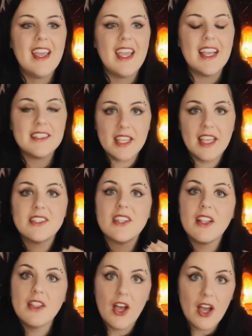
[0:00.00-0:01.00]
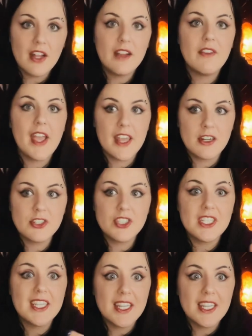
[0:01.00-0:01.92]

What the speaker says: it takes a lot of energy